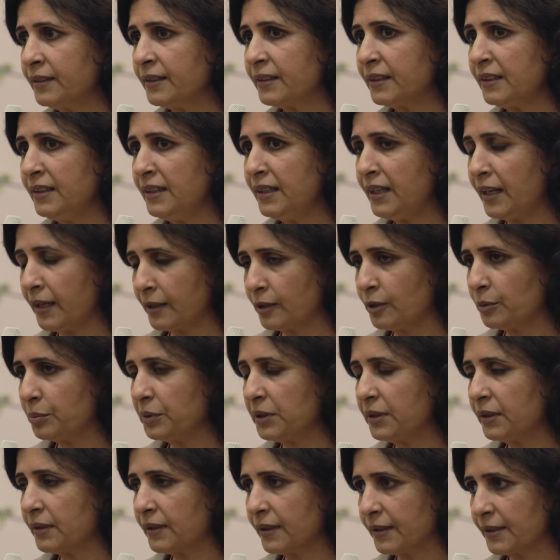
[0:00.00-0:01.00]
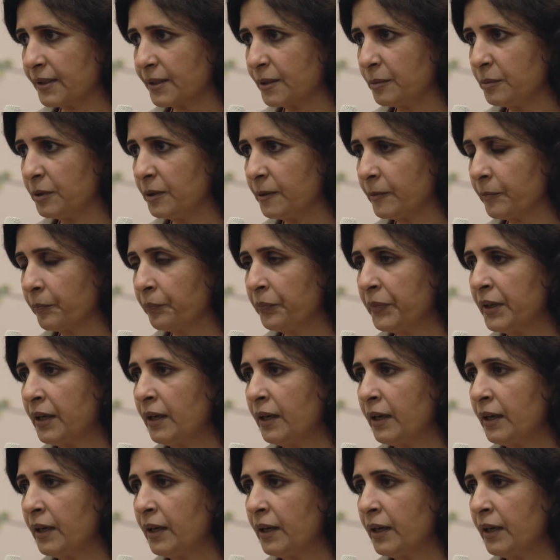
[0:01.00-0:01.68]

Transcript: connect with the customer